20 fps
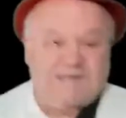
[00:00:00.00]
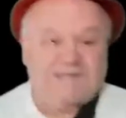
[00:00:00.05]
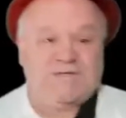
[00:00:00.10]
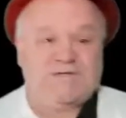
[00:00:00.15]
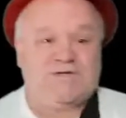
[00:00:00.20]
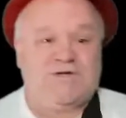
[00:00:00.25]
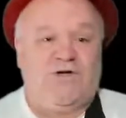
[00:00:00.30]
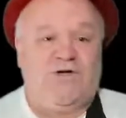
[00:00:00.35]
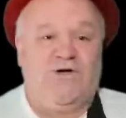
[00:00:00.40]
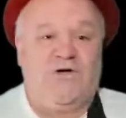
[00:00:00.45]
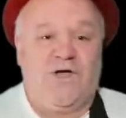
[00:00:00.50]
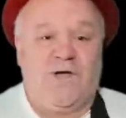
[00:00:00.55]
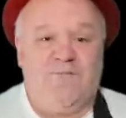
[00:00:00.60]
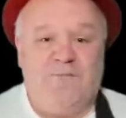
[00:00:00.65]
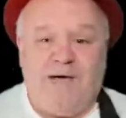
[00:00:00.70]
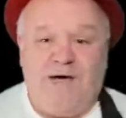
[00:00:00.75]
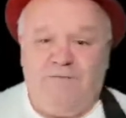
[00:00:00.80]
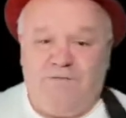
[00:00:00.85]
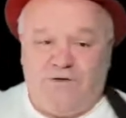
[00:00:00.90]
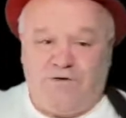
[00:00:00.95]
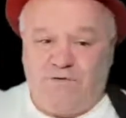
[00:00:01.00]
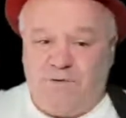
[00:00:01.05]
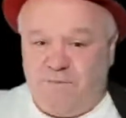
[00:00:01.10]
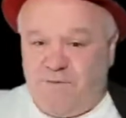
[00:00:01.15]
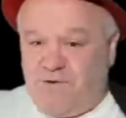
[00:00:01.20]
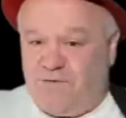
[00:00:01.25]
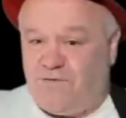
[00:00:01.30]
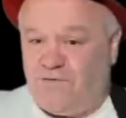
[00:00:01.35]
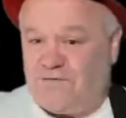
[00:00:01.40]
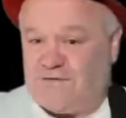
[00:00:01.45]
song about the
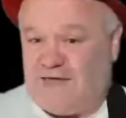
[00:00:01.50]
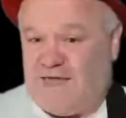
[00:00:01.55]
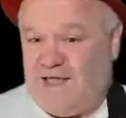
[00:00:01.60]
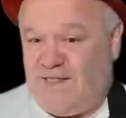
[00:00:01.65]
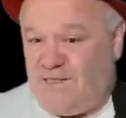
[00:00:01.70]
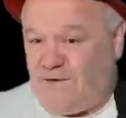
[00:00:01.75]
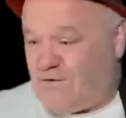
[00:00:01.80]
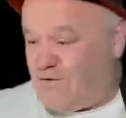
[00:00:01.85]
criminals in the